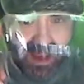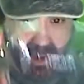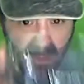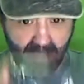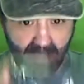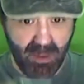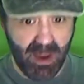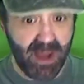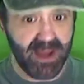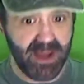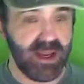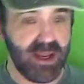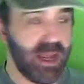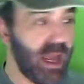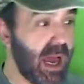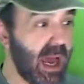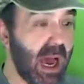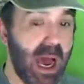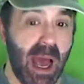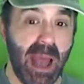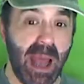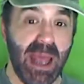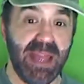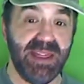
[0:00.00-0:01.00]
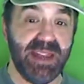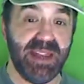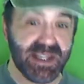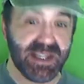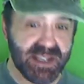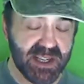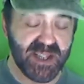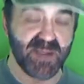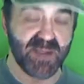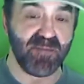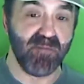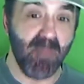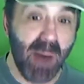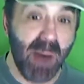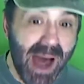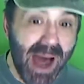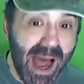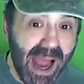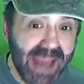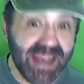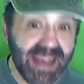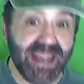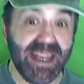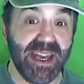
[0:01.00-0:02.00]
But this is
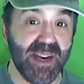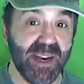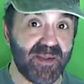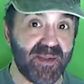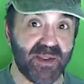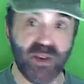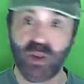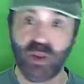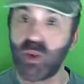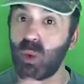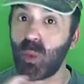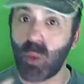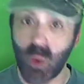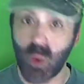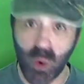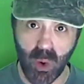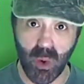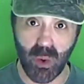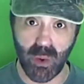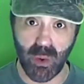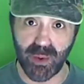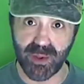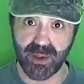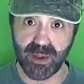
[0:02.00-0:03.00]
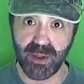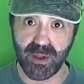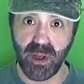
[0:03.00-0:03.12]
my gift to the world.